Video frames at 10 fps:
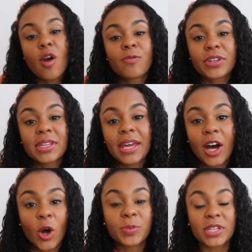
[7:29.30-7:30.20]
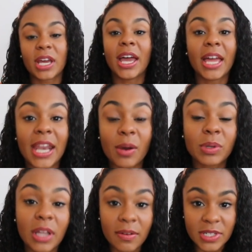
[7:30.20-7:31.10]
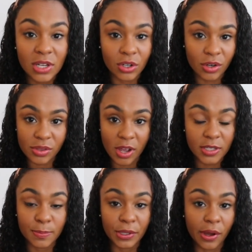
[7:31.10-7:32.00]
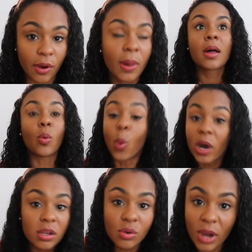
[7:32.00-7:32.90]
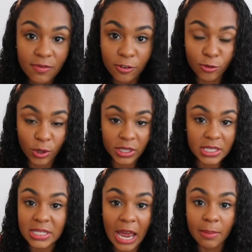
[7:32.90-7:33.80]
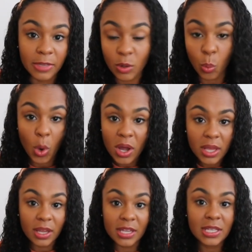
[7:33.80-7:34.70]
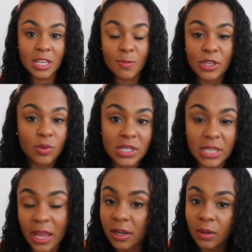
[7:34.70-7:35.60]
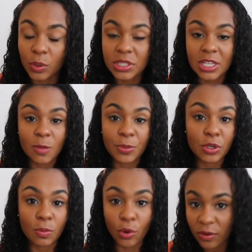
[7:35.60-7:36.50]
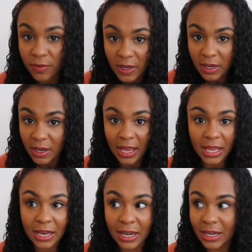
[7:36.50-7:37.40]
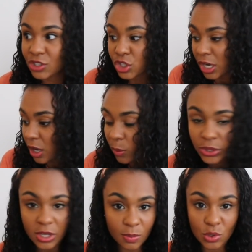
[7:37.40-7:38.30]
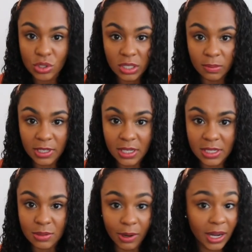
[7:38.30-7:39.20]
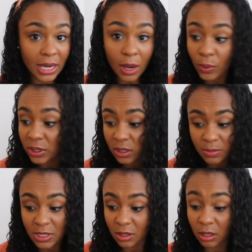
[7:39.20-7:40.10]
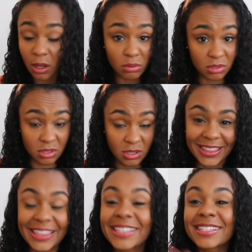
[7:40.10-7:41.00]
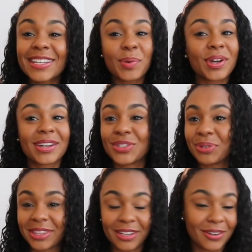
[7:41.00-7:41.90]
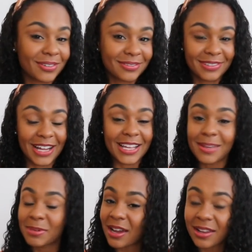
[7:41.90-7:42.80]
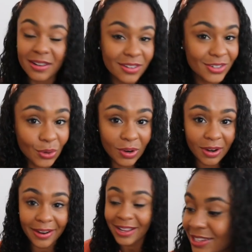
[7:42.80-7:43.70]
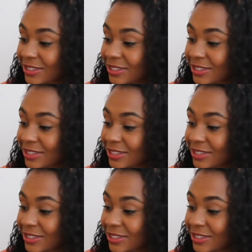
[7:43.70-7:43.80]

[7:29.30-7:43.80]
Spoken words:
Hopefully they helped. And I would love to hear your thoughts below. What are you grateful for in this time? Like, what is keeping you excited? What's keeping you motivated? And share it with the community, because right now we need to be close. This is how we're gonna do it though. I can't be knocking on your door.